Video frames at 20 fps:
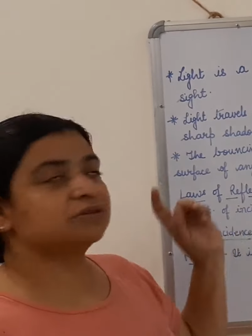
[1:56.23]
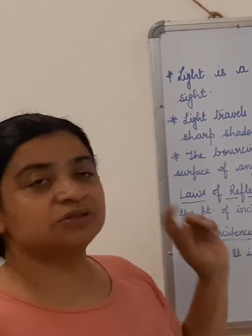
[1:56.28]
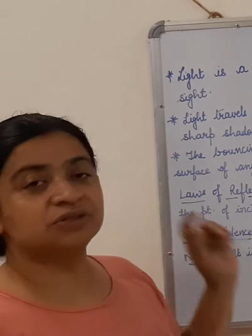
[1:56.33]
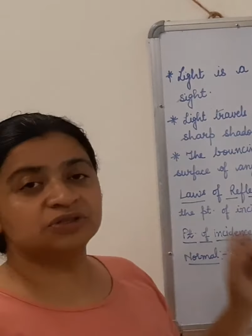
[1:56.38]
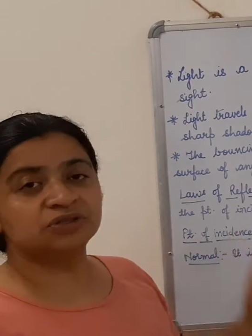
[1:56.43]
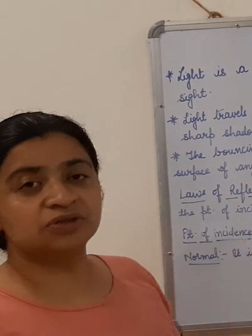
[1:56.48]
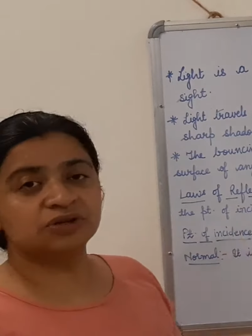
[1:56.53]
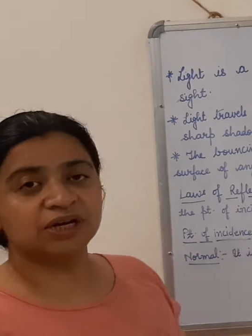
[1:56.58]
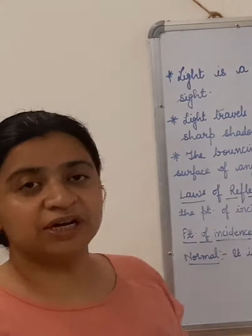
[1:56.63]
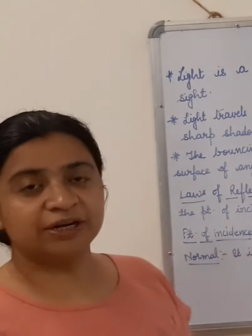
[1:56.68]

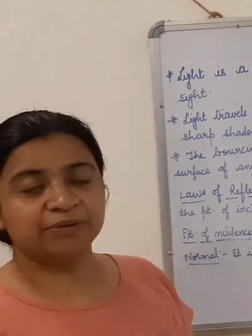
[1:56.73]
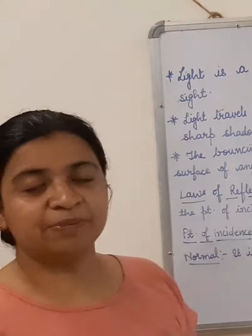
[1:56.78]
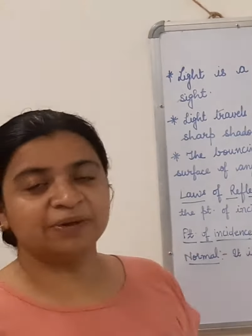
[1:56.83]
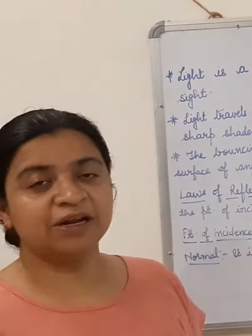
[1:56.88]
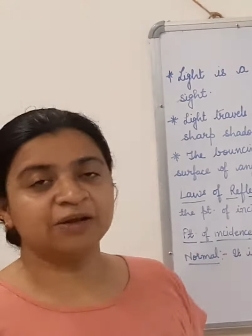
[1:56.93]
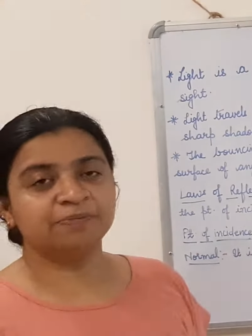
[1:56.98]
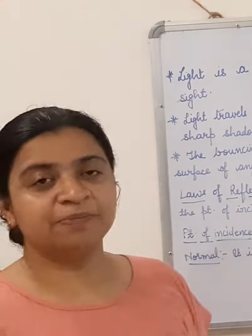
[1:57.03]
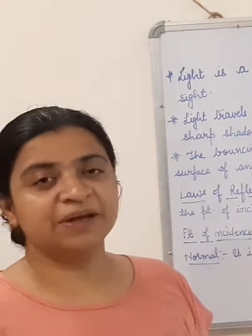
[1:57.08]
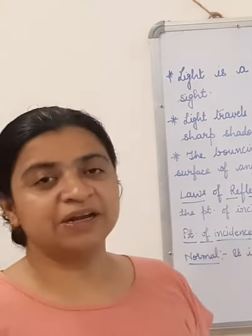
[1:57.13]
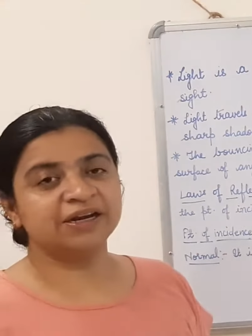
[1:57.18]
So let me
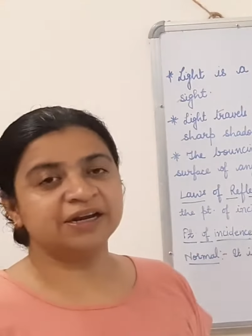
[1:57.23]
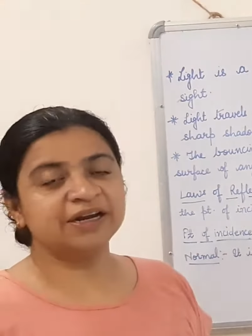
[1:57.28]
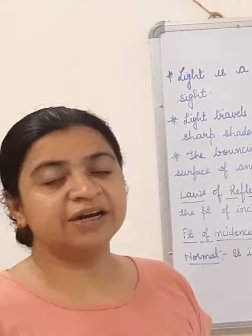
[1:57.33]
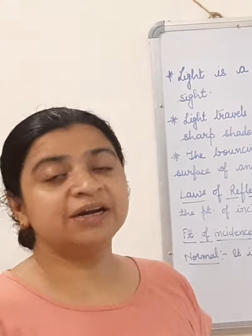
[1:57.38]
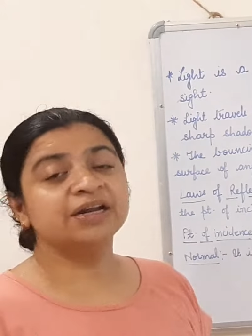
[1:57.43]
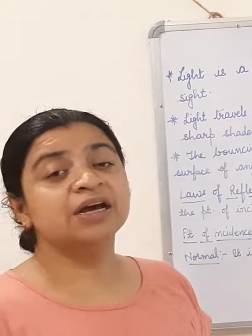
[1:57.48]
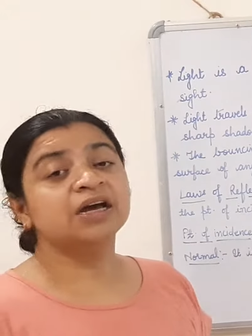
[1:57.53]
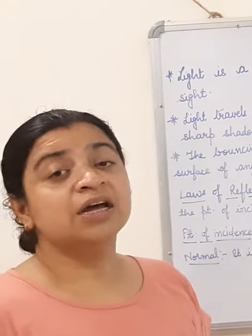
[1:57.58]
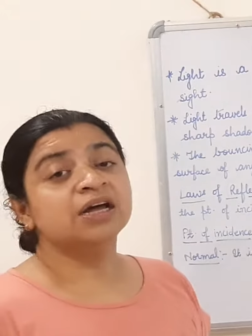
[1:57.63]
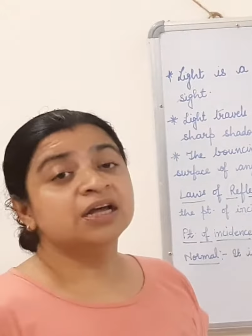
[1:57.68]
repeat
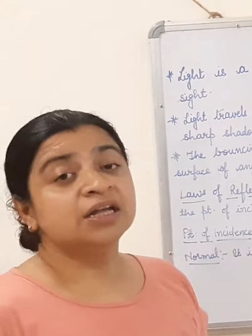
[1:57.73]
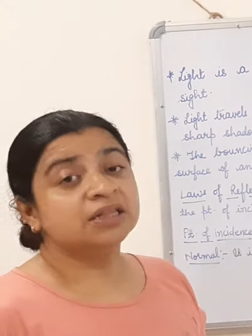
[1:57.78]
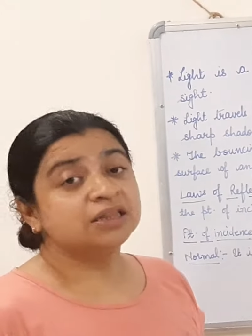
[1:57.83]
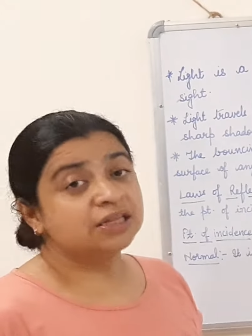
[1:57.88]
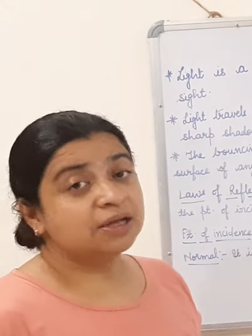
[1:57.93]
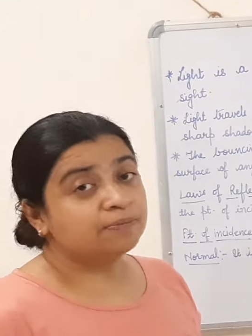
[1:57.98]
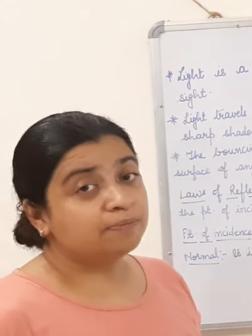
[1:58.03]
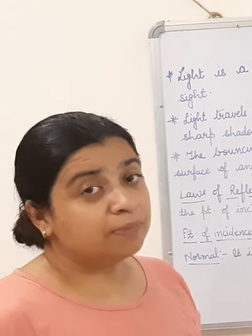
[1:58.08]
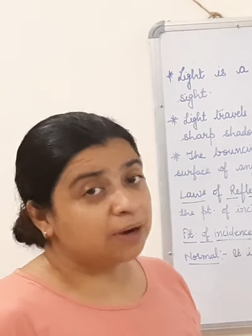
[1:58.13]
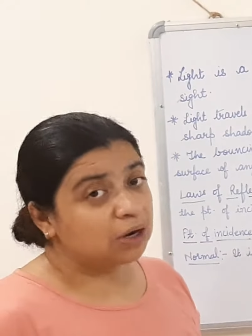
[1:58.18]
it.
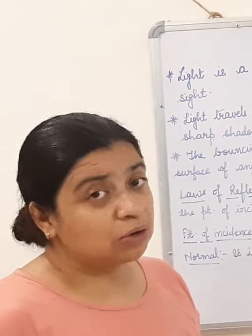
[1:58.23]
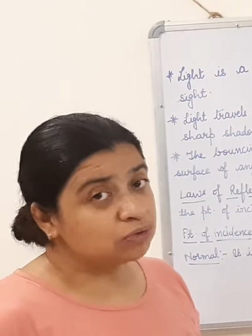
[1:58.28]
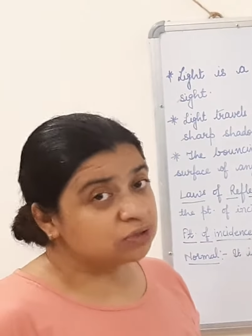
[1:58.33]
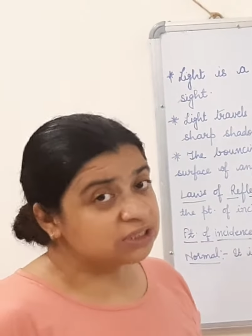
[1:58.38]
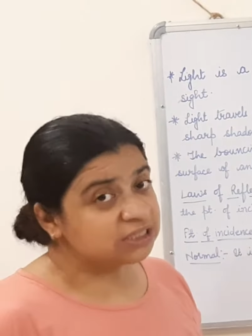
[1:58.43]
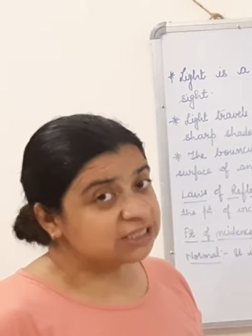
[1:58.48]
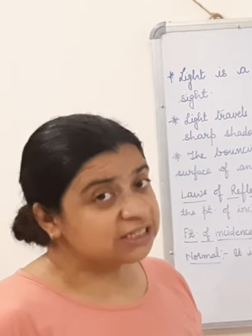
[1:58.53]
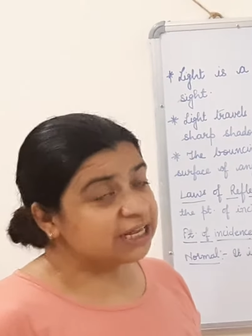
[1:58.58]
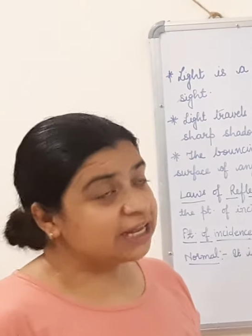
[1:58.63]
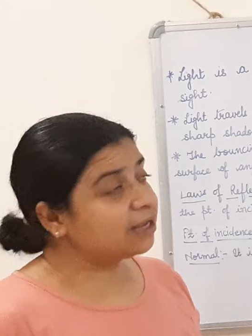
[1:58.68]
The
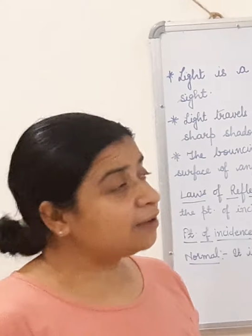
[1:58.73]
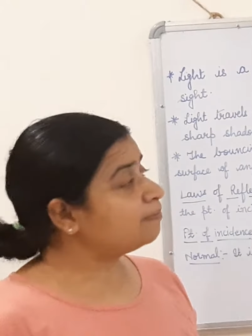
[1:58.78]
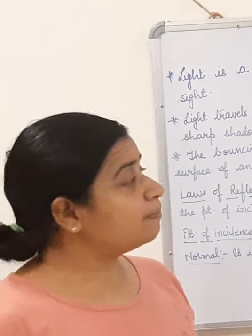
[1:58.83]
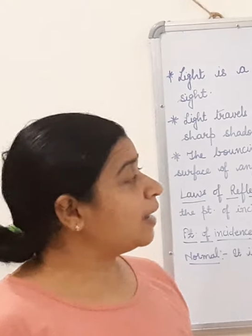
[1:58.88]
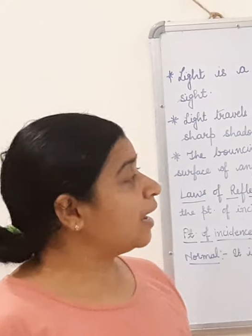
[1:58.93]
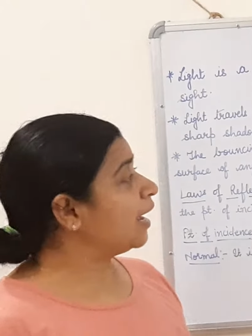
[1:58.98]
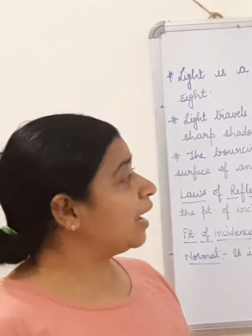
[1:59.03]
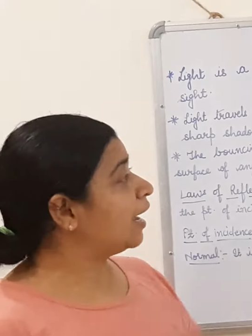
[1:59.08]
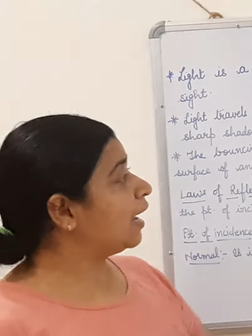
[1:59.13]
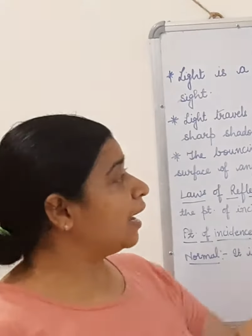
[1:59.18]
bouncing
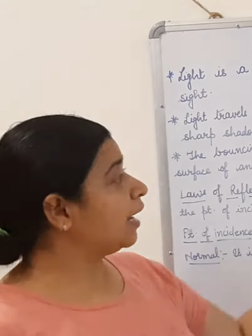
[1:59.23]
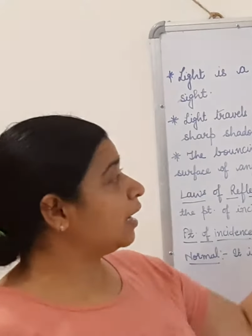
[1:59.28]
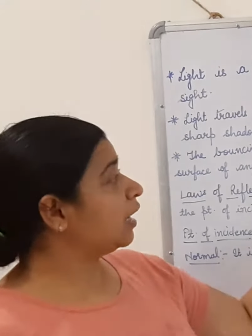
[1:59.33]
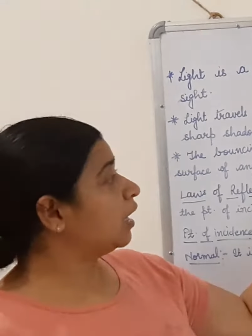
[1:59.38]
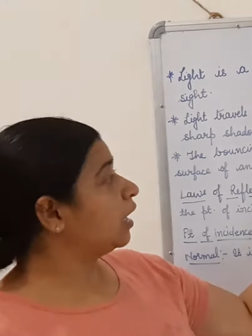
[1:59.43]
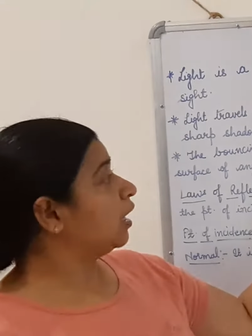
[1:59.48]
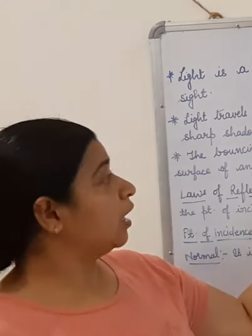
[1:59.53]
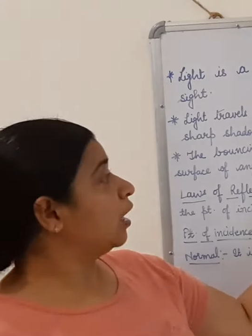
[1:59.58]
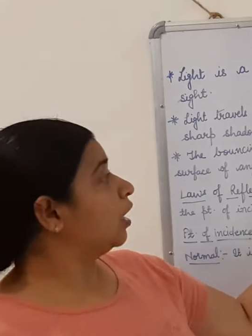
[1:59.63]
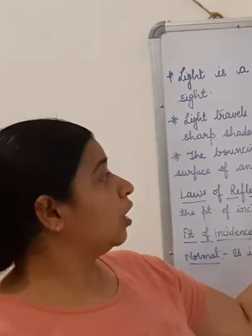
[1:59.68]
back
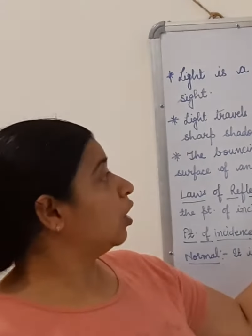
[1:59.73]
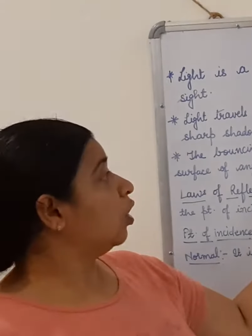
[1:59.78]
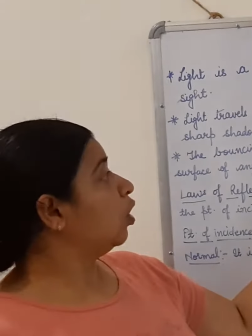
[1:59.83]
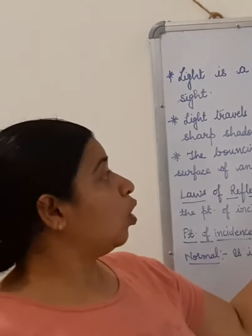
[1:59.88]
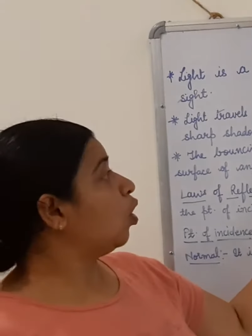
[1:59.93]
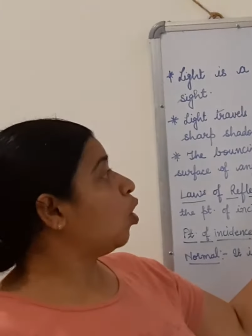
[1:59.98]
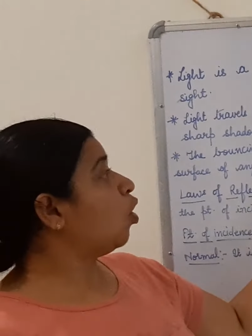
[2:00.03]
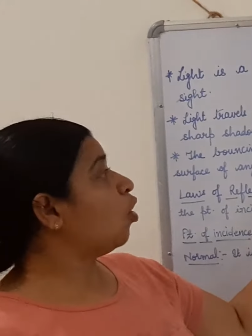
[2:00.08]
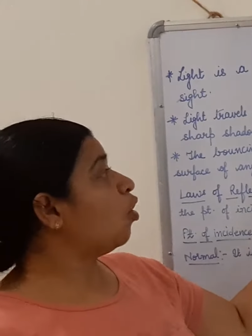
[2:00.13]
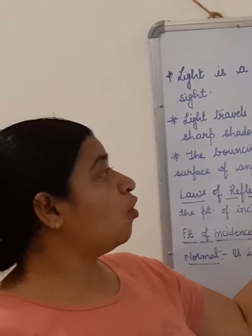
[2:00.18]

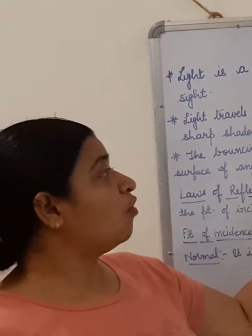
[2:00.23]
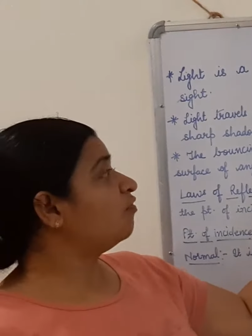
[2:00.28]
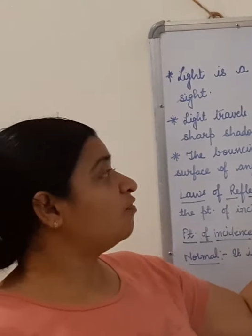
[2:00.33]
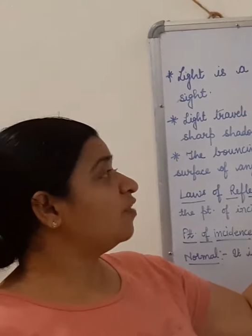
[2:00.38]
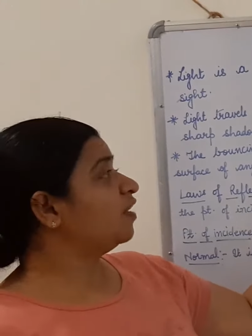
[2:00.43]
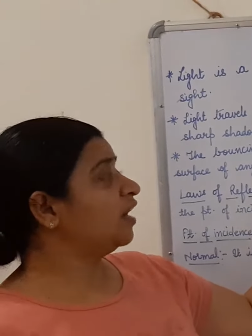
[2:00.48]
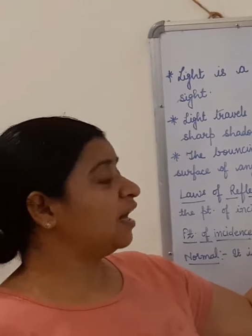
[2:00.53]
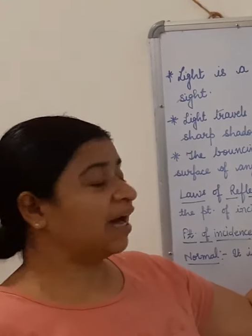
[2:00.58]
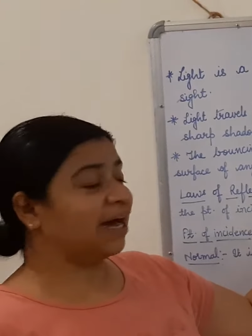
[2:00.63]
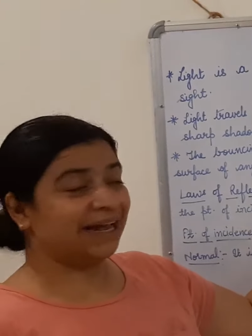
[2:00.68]

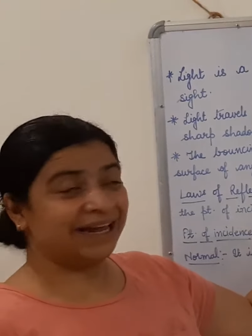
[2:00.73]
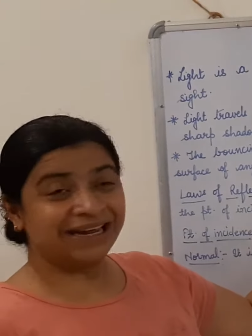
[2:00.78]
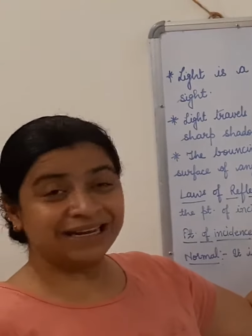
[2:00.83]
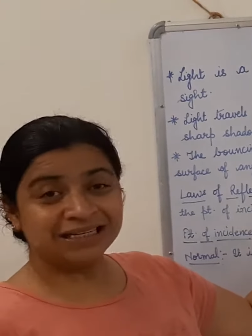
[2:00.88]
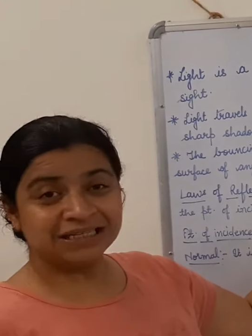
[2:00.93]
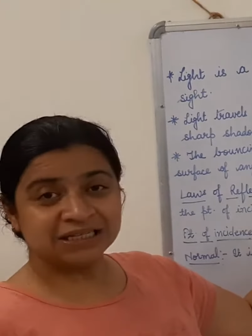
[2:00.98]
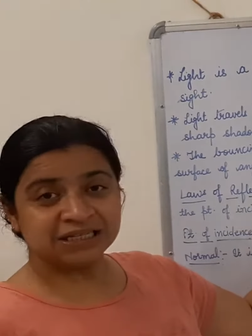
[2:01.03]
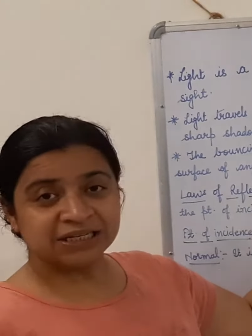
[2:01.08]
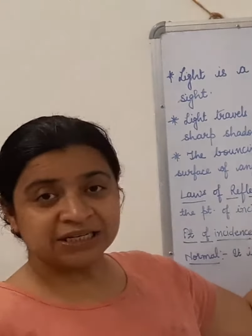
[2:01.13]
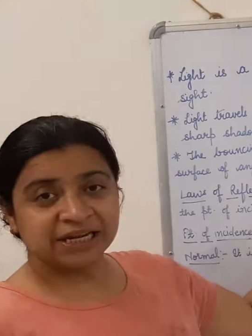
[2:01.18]
of
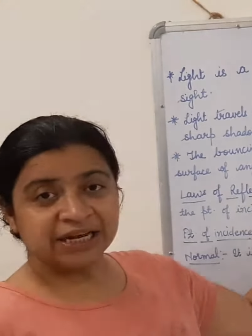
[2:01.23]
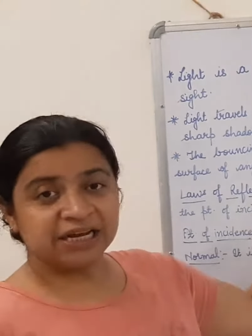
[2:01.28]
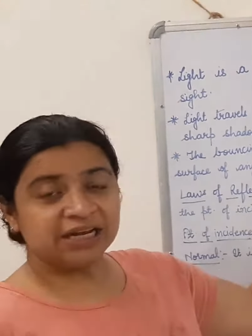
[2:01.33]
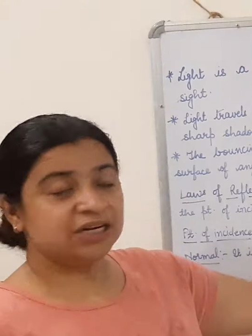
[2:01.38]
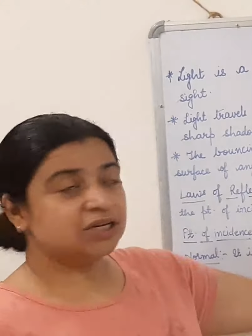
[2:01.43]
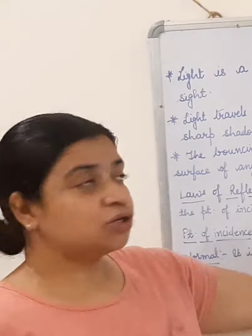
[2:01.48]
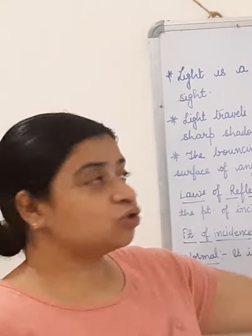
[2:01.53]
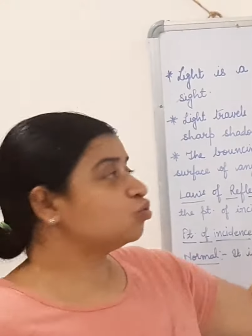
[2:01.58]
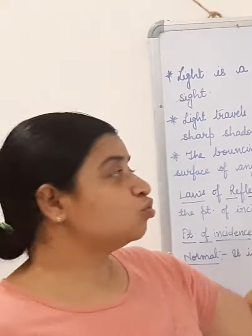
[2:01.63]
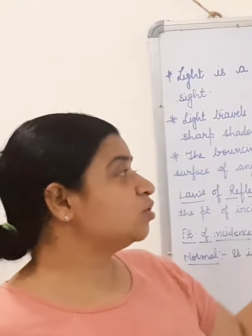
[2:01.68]
light
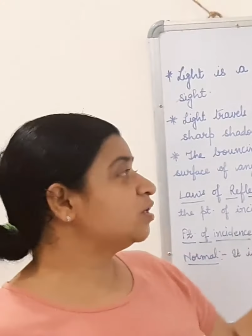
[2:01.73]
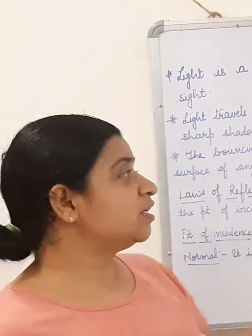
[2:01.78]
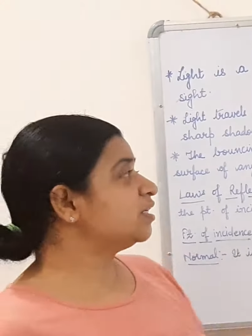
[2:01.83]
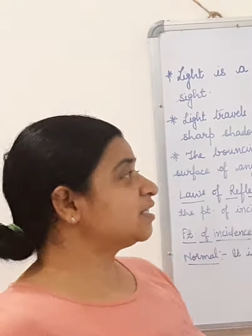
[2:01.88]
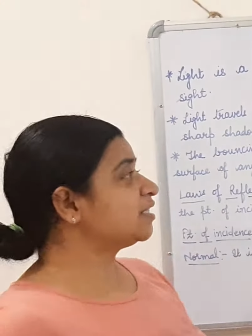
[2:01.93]
into the